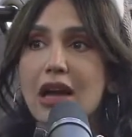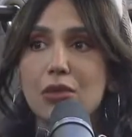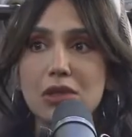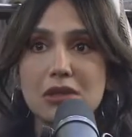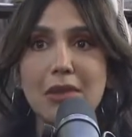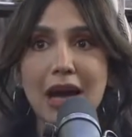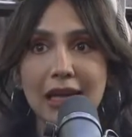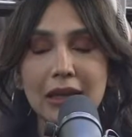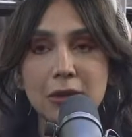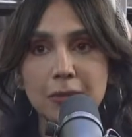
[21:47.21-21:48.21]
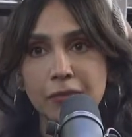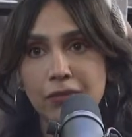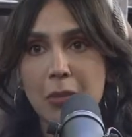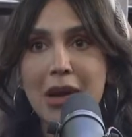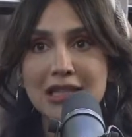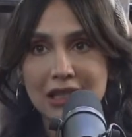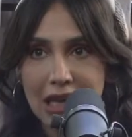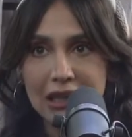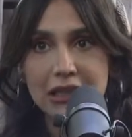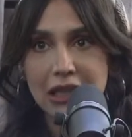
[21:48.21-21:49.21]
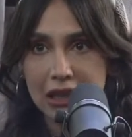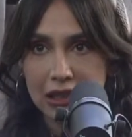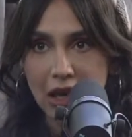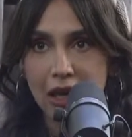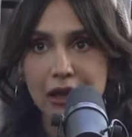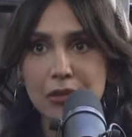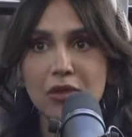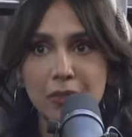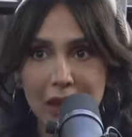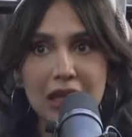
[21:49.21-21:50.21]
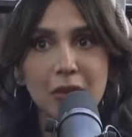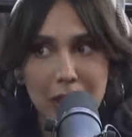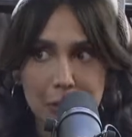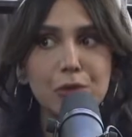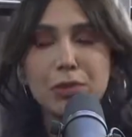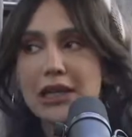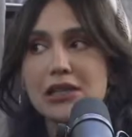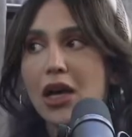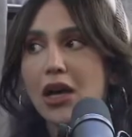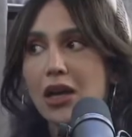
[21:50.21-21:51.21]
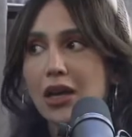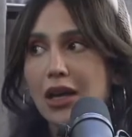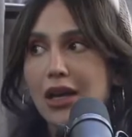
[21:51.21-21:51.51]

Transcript: That was my personality at the time of being a people pleaser.